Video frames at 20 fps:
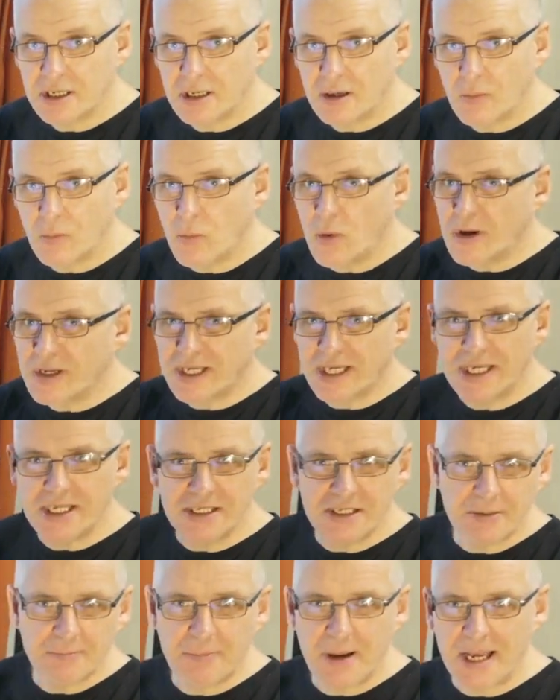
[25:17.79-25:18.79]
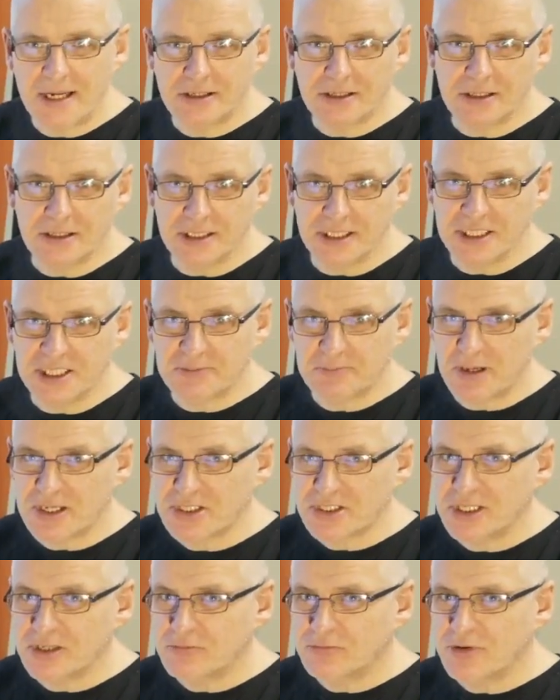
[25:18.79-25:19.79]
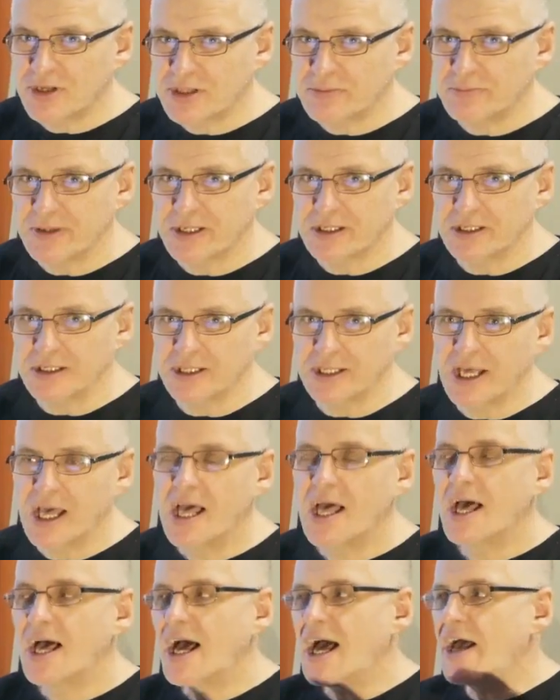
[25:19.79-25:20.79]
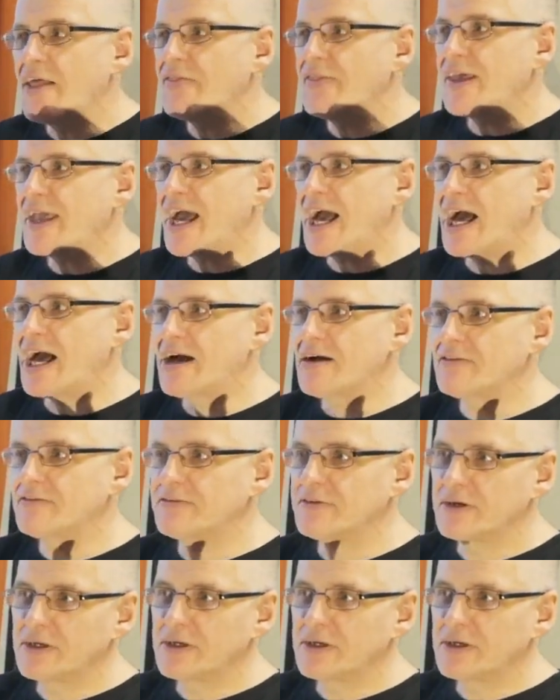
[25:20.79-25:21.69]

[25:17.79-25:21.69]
work independently, especially rhythmically, and they have